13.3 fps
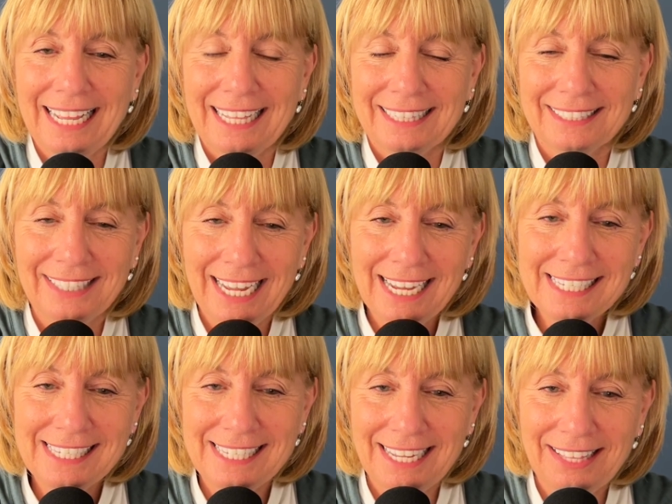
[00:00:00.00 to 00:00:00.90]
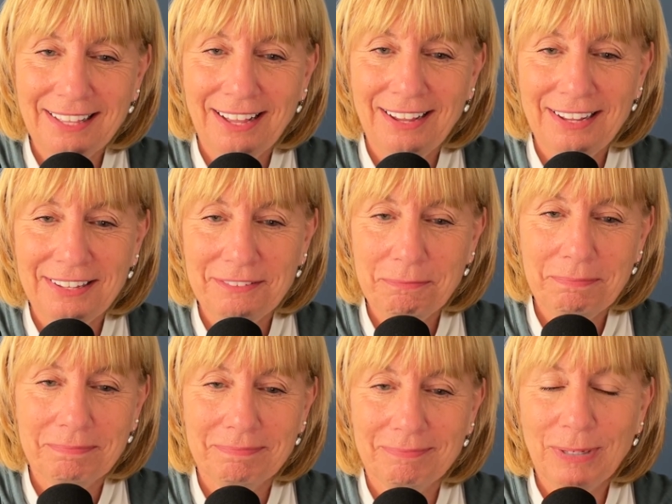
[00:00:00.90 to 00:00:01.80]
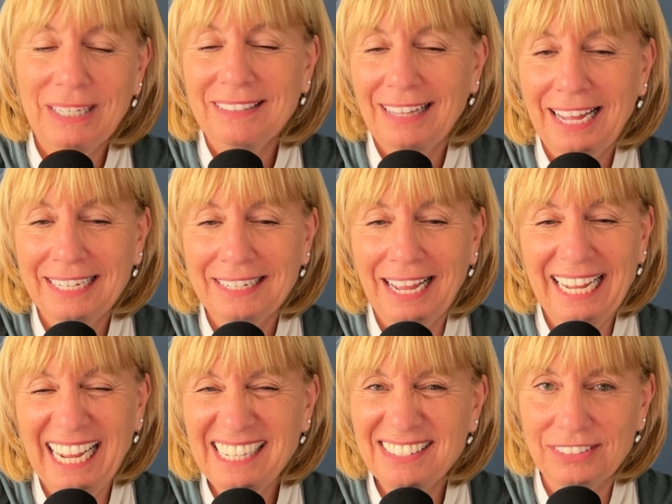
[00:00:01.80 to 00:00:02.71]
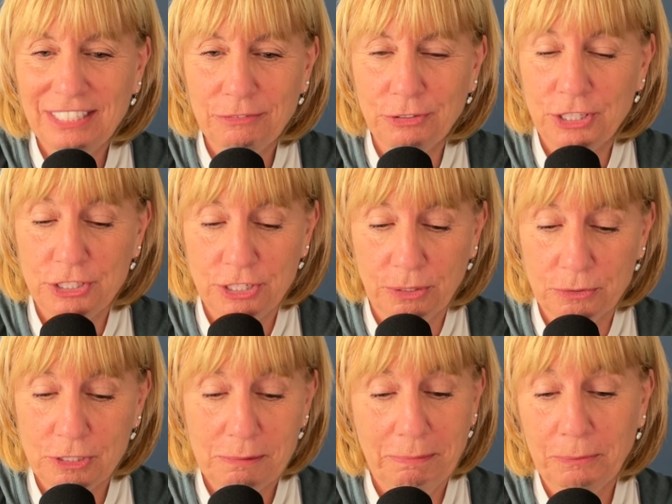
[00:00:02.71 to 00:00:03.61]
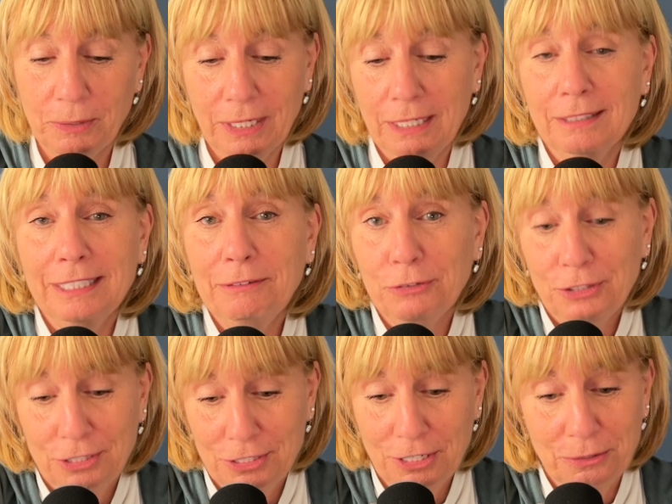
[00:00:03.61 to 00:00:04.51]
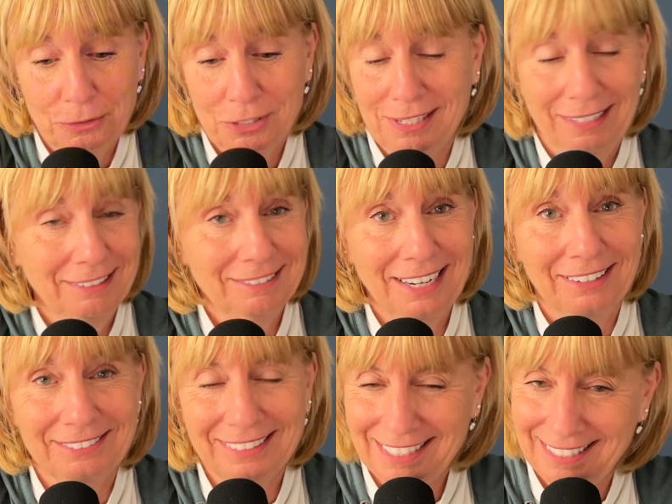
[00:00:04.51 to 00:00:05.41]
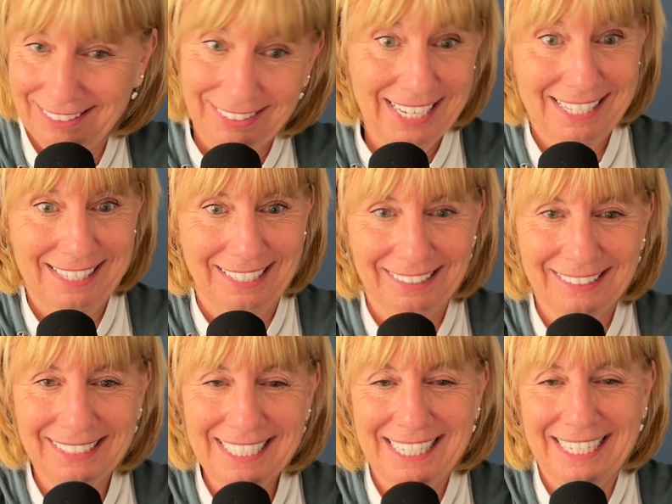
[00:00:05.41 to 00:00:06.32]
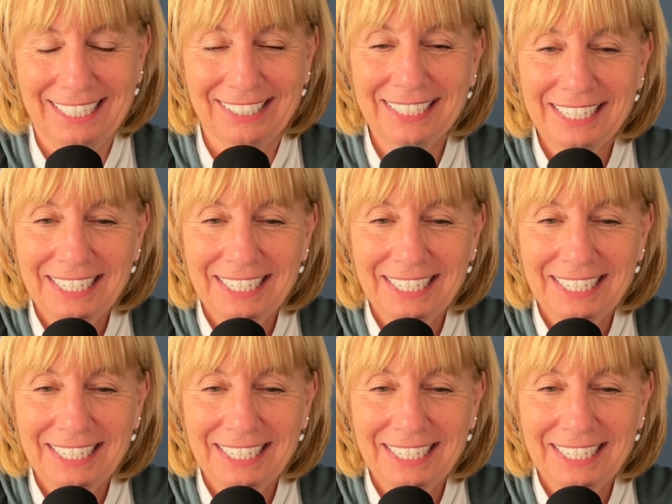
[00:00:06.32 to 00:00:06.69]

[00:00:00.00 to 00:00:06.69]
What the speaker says: The last, I hate to leave with the don'ts, but we're going to leave with the don'ts. I don't know. That's the last thing on the list here.